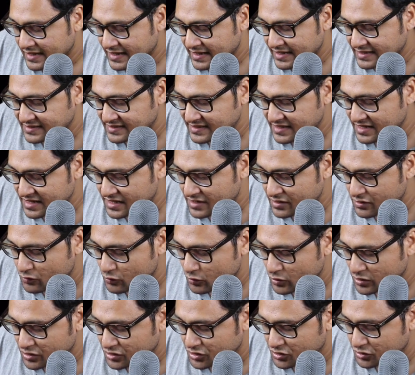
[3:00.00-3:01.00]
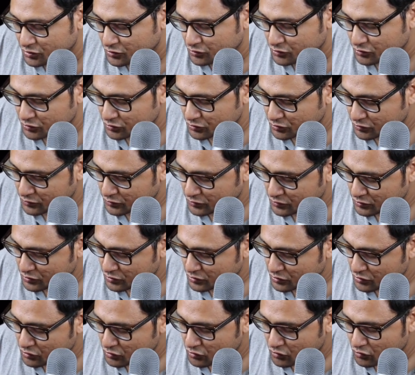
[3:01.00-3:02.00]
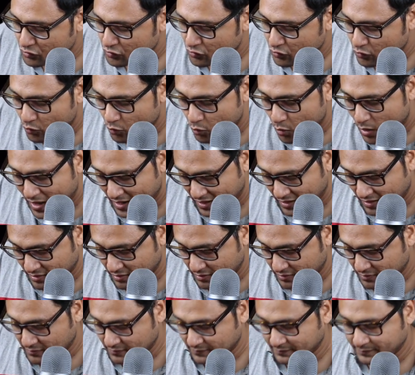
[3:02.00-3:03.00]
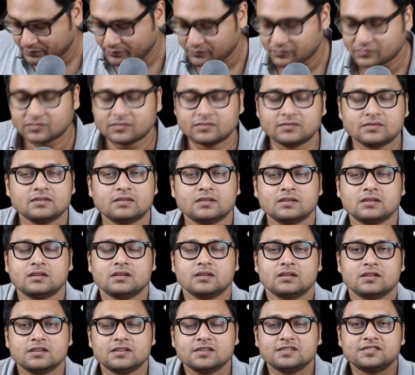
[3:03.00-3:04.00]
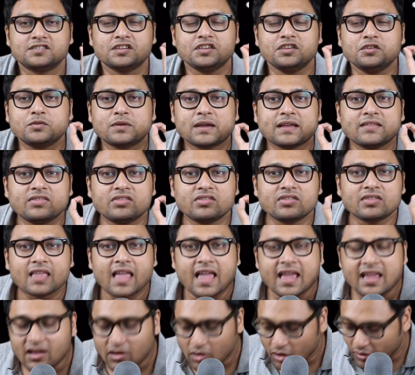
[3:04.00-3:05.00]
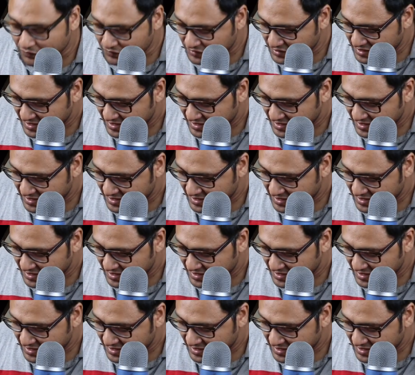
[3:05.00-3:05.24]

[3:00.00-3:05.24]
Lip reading: is equal to 1. So you can think of